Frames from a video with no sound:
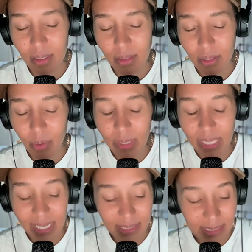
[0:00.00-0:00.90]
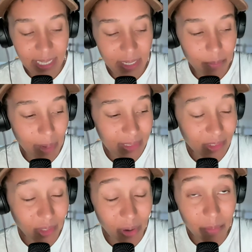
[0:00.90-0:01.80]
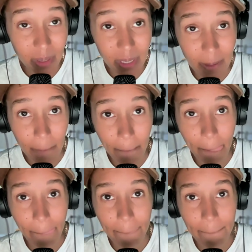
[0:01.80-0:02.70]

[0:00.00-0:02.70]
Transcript: So with that said, my start button